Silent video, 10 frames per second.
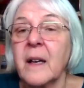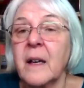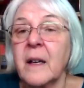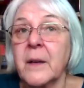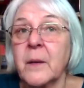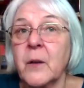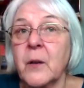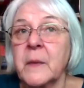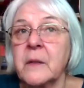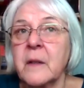uh,
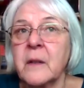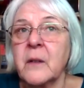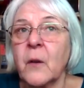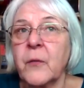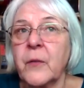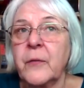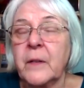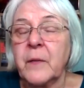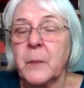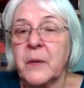Hermiston is over
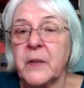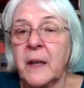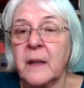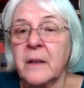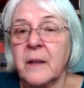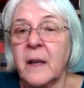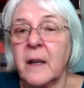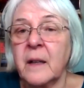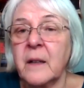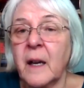50%
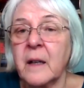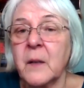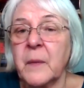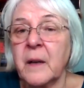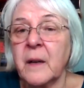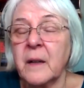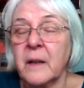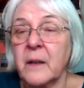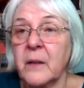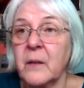and Yakima
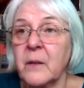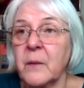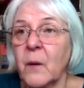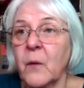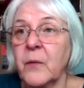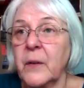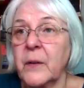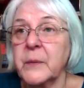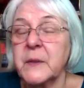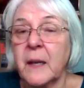is
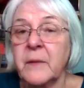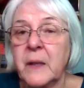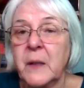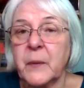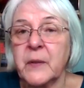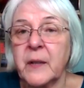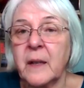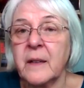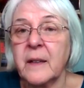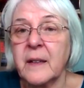over 70%
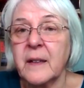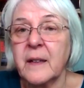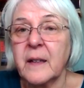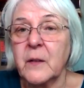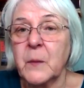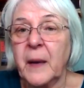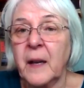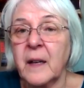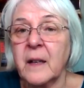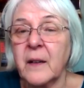
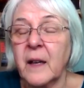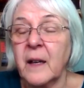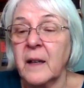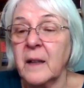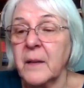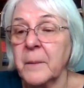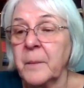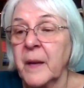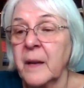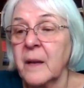Hispanic. And
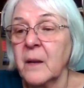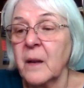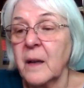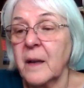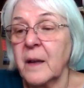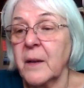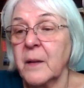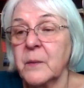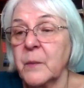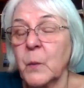uh,
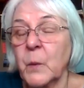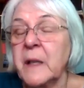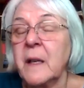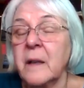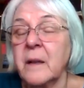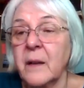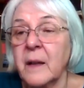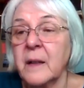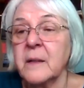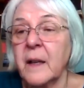we need
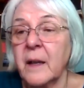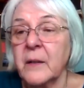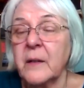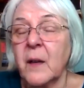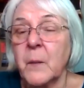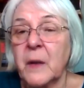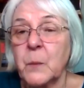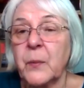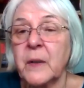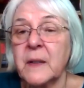an
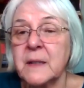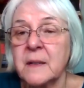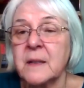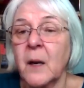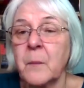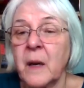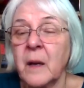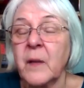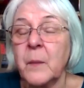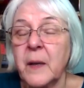LCMS presence
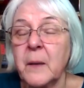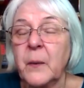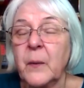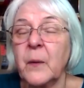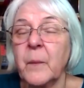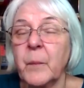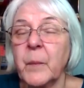among the people